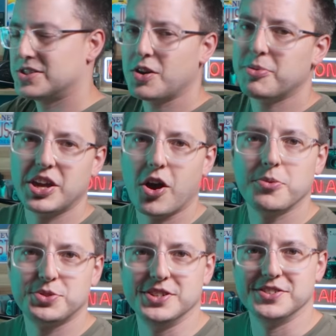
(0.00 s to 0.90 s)
so many
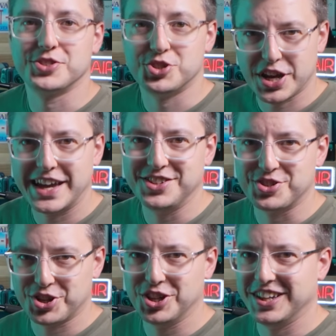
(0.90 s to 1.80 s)
options to
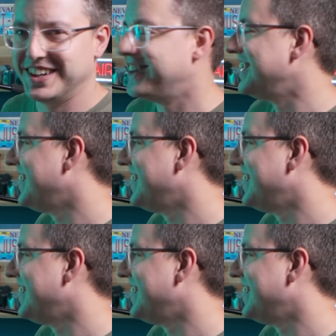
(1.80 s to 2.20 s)
change color.